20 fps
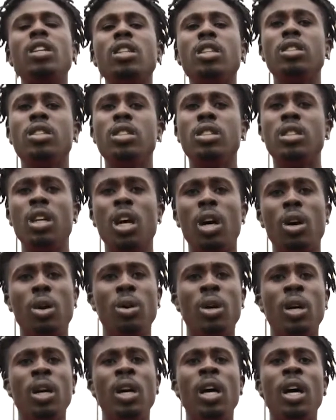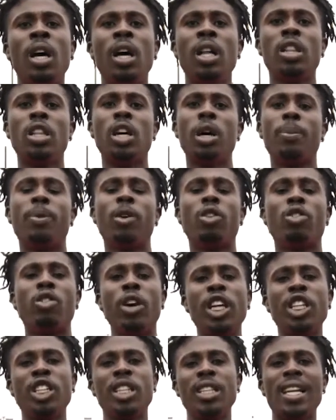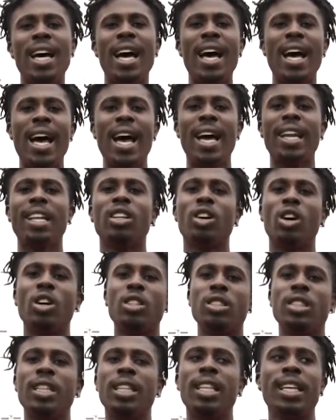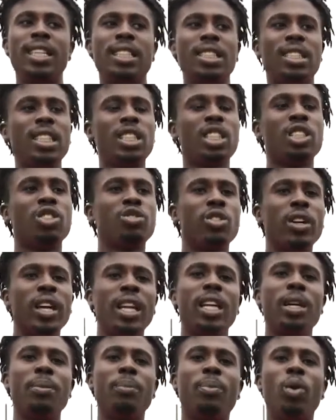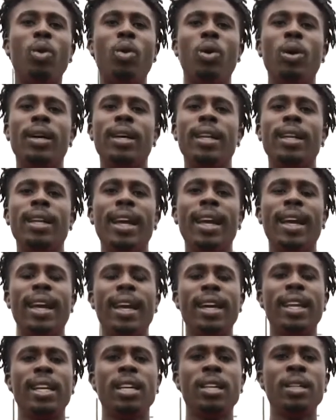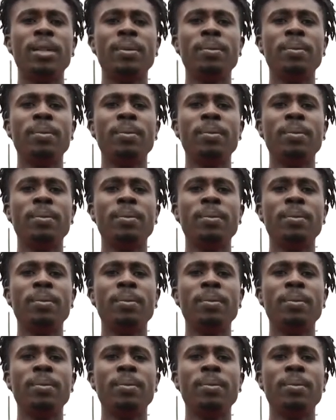So the progression that I added onto this is really important in